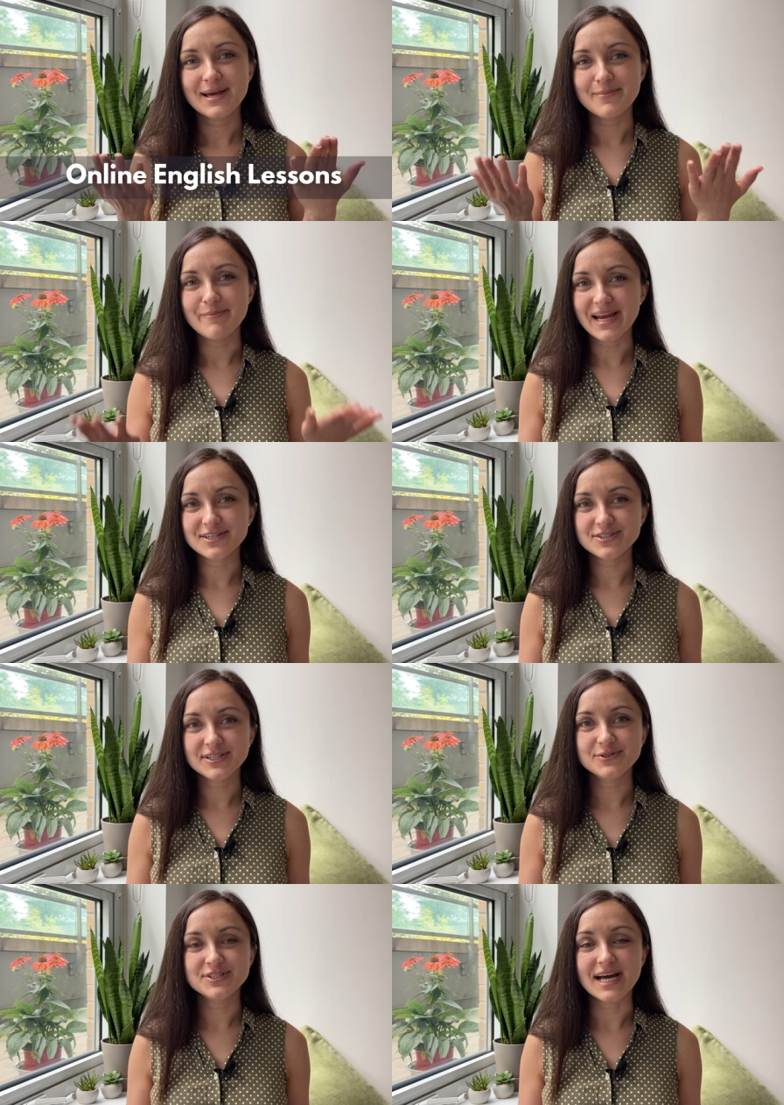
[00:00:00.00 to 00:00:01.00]
make sure
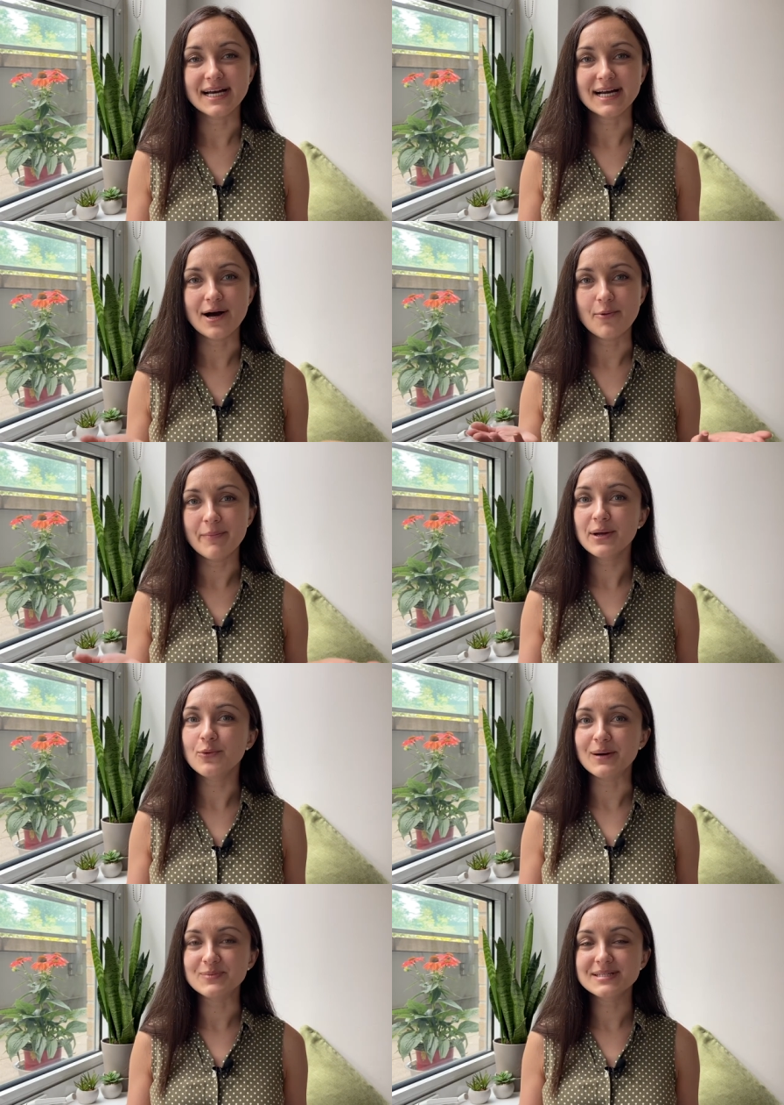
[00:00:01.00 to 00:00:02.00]
you check out my
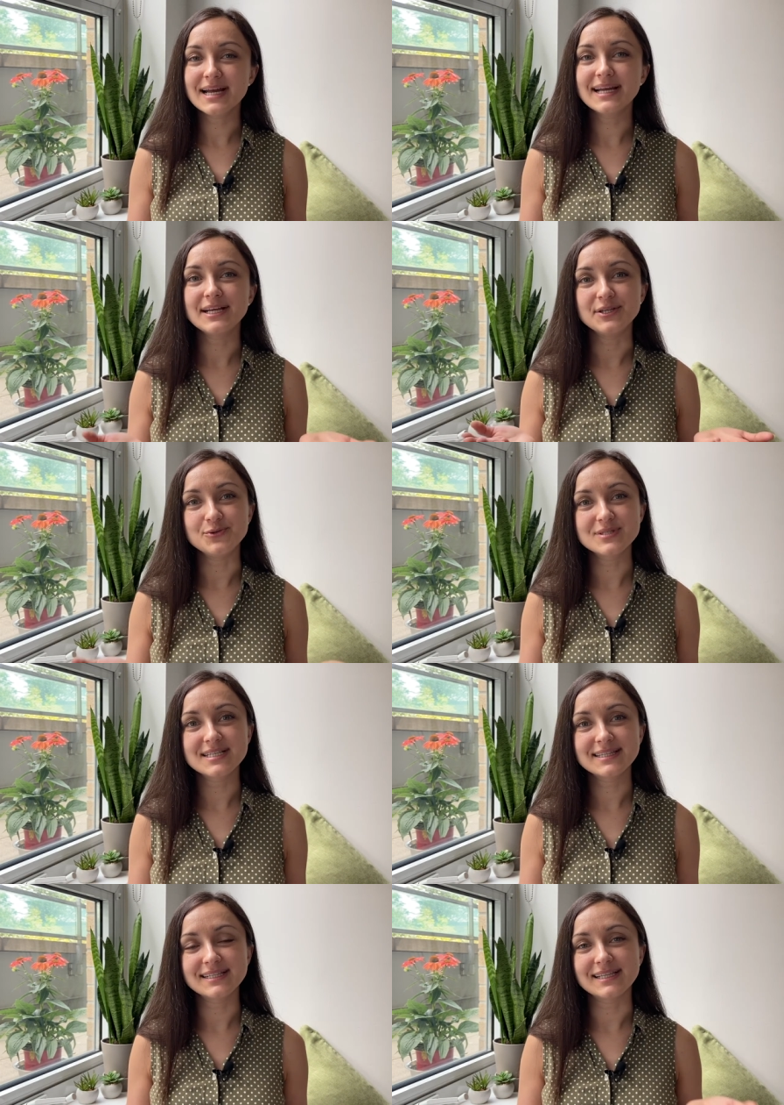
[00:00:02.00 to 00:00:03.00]
website
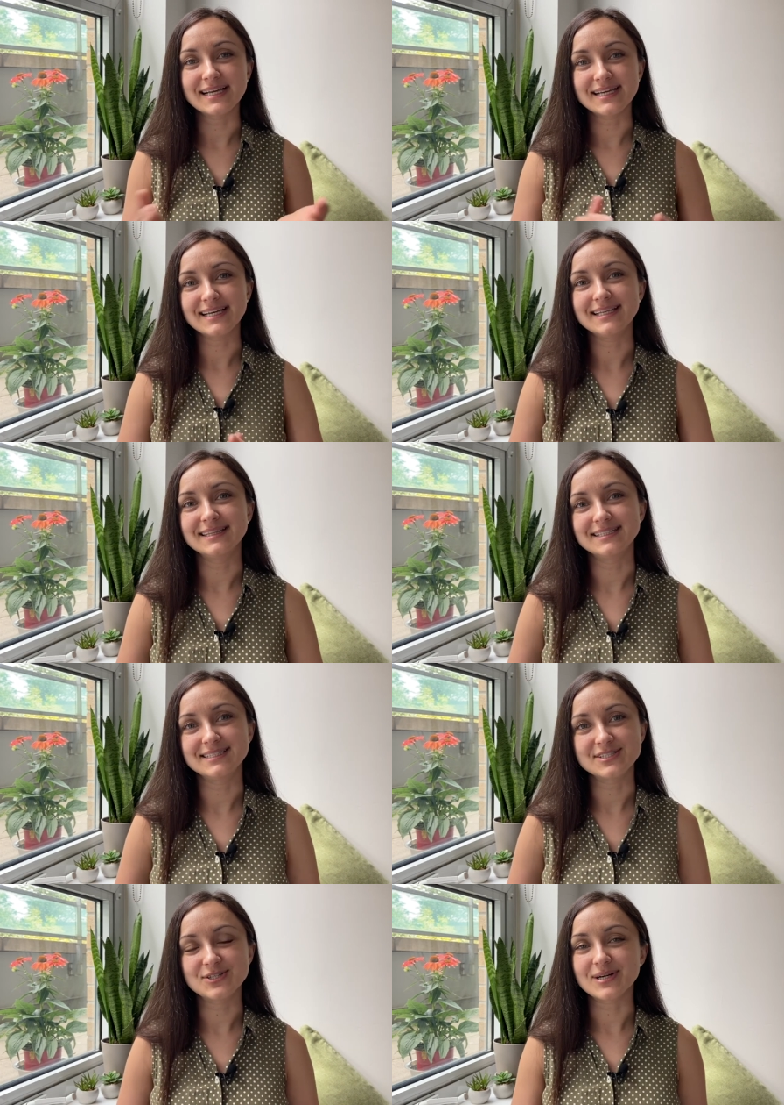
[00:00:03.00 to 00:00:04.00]
using the link in the
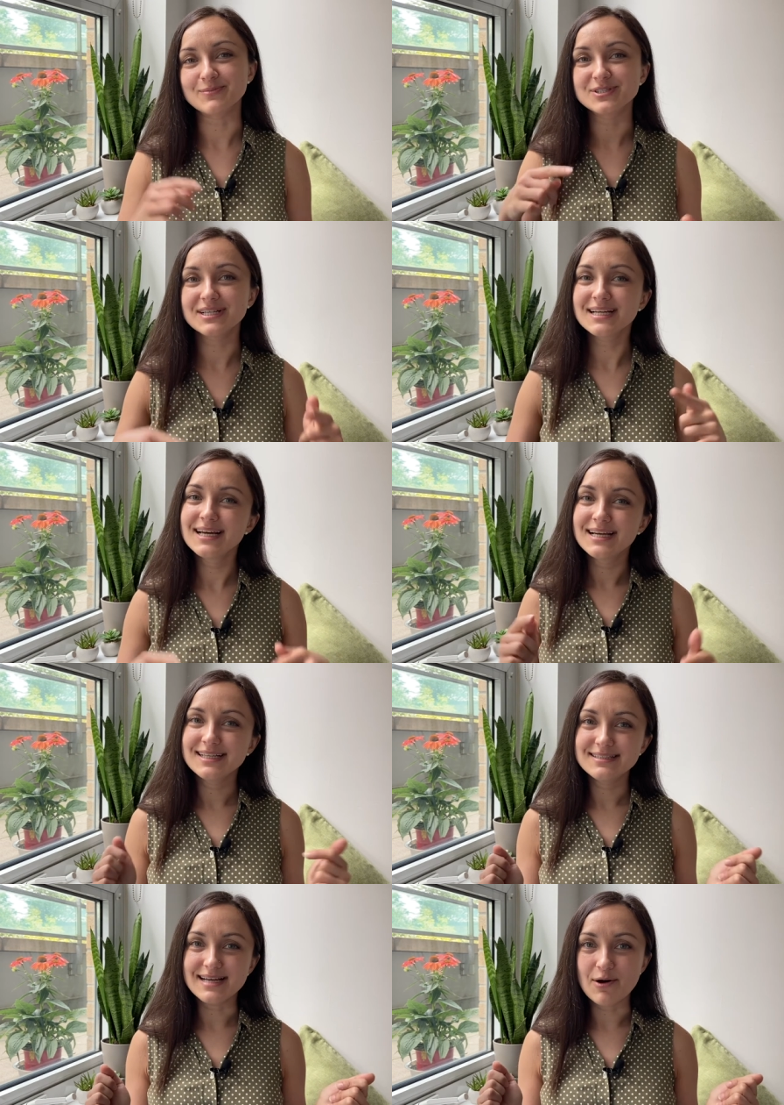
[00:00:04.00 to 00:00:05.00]
description
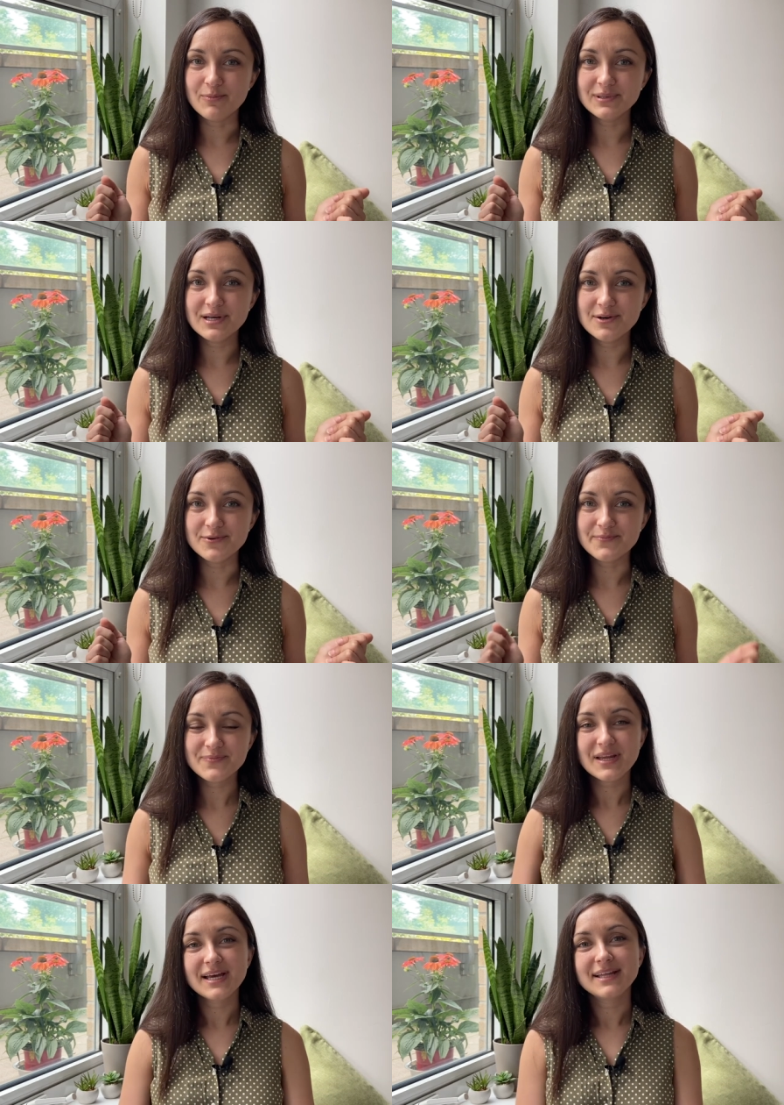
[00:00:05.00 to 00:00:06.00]
down below.
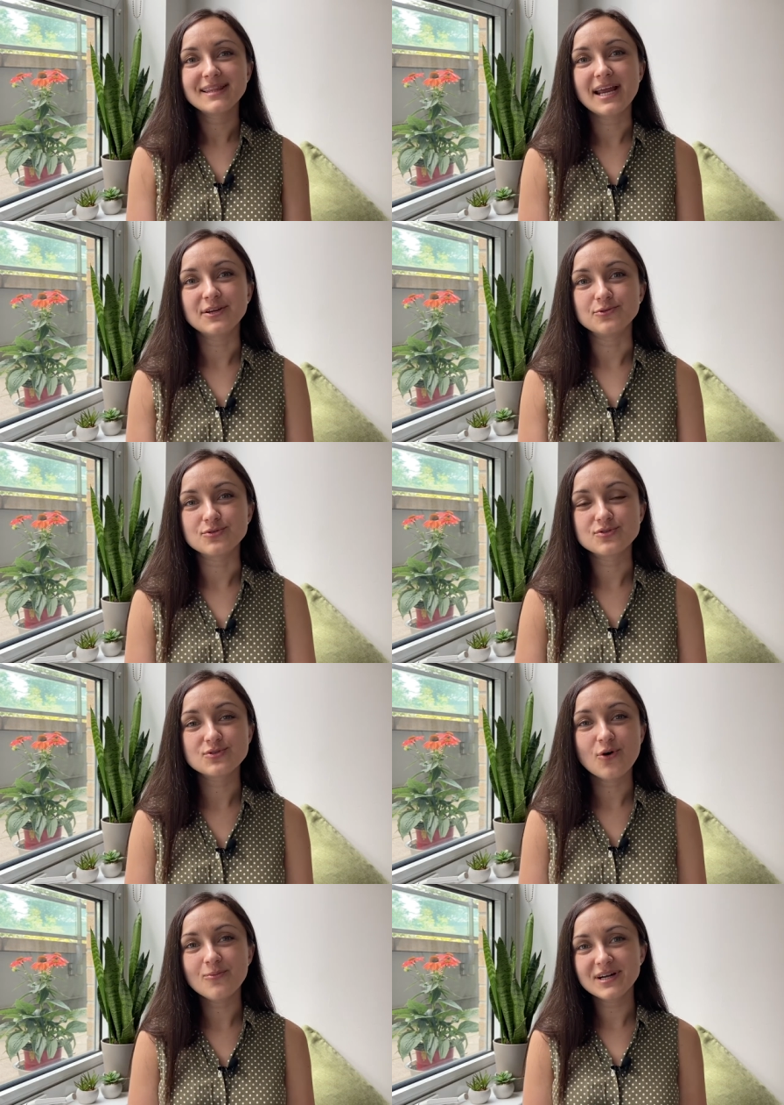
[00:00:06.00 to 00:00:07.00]
Thank you
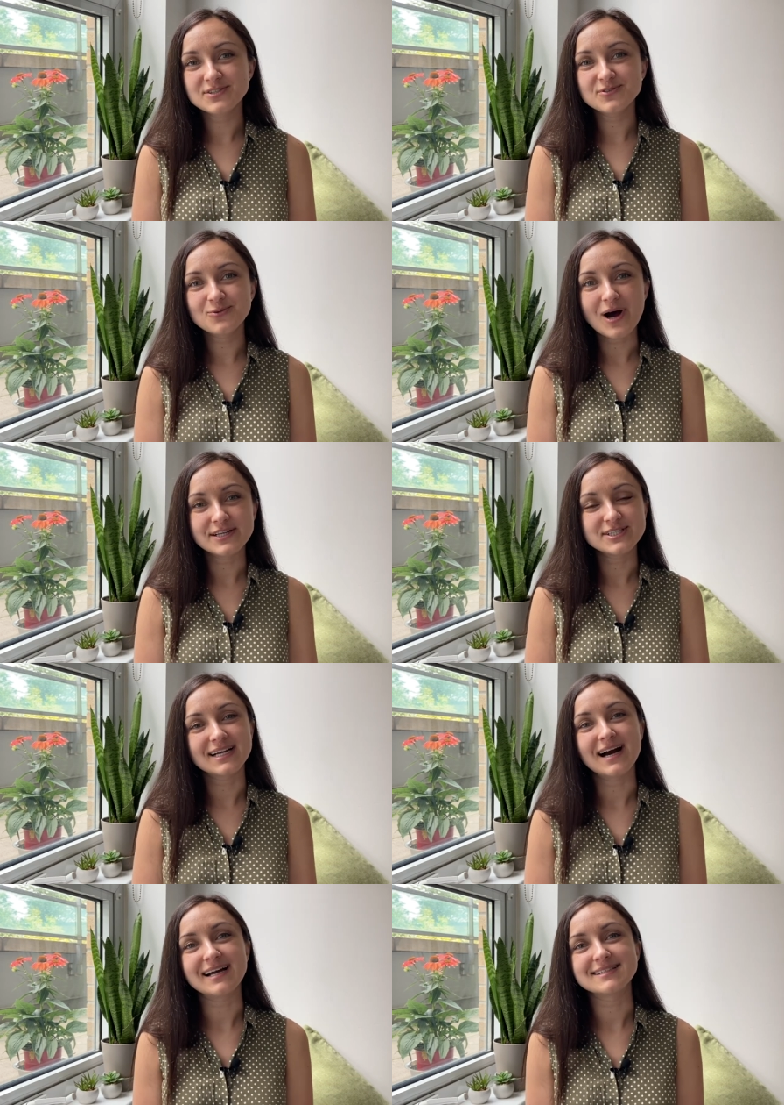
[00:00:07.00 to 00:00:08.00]
so much for watching,
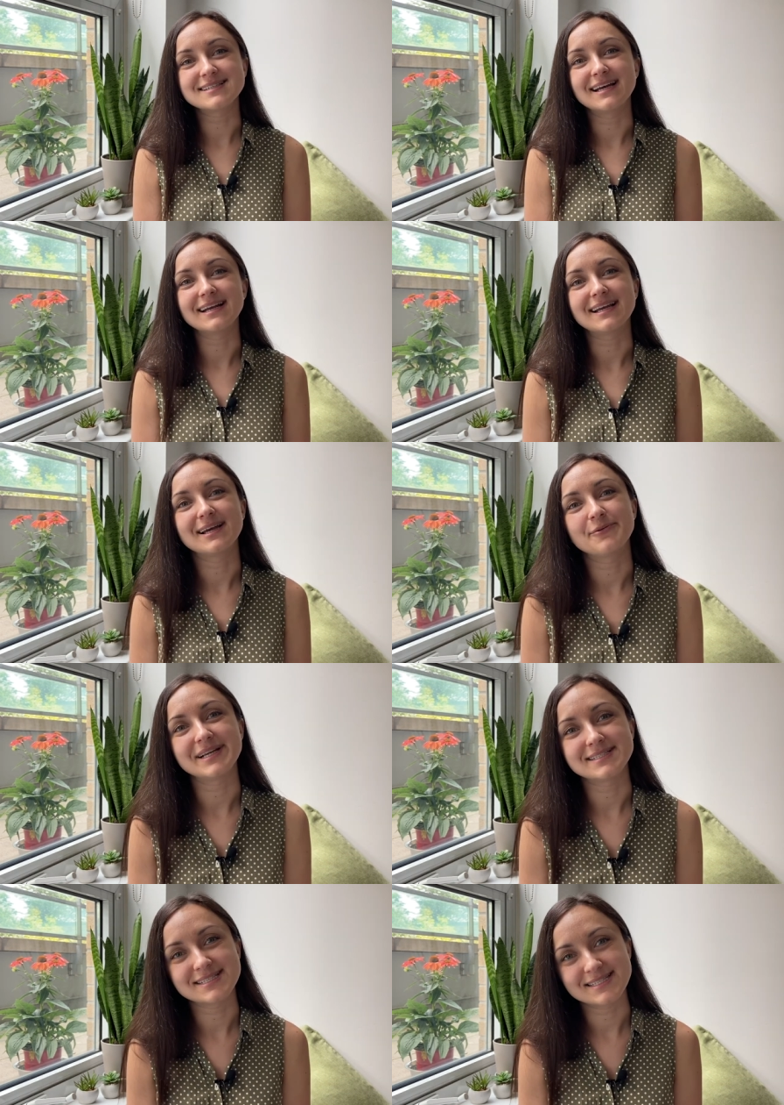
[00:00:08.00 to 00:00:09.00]
guys, and I can't
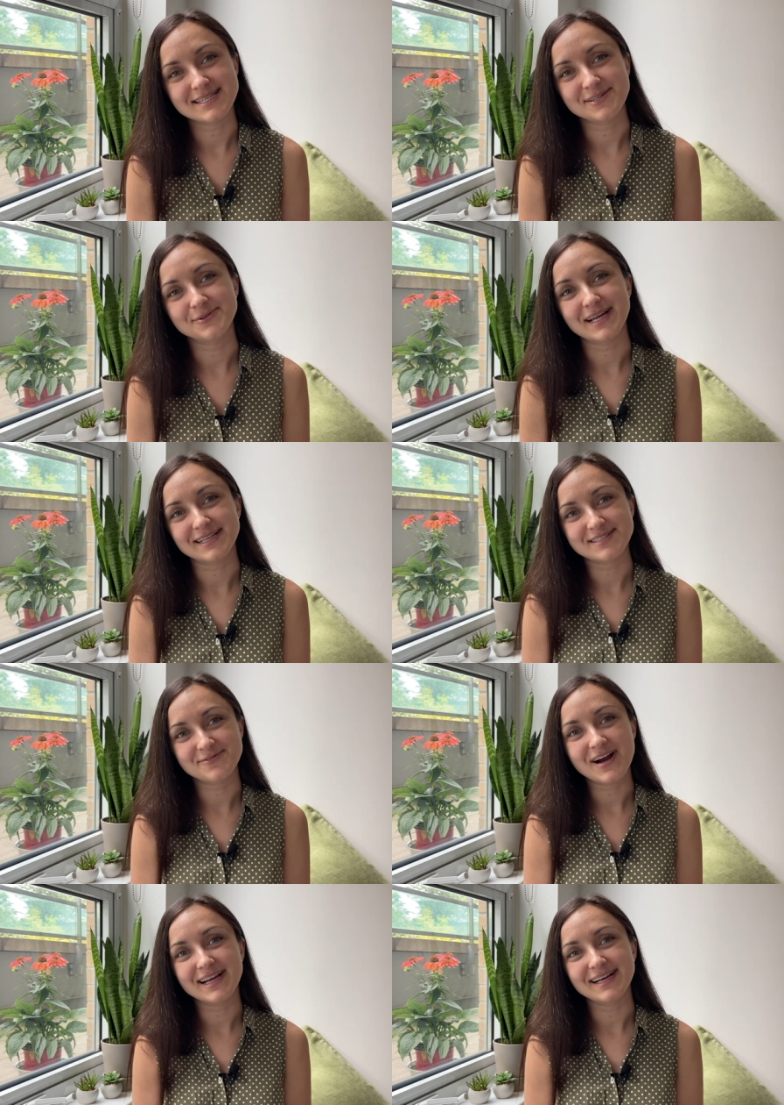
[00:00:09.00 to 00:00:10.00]
wait to see you next
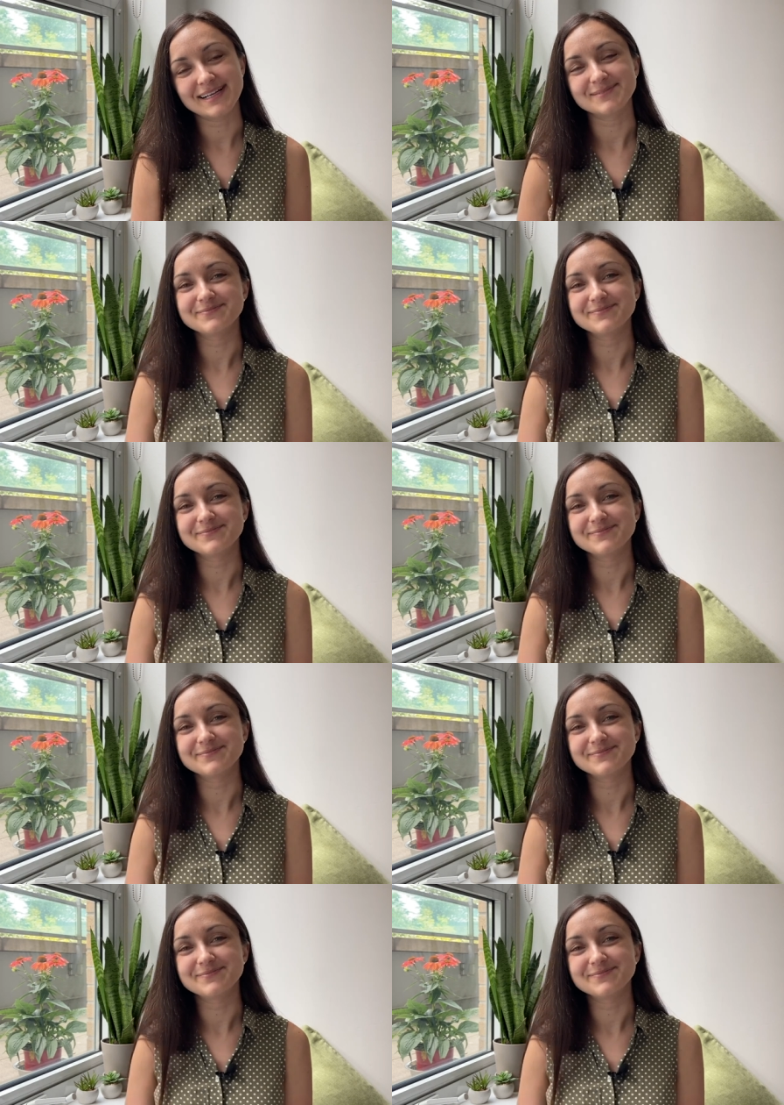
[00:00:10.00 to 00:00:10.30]
Friday.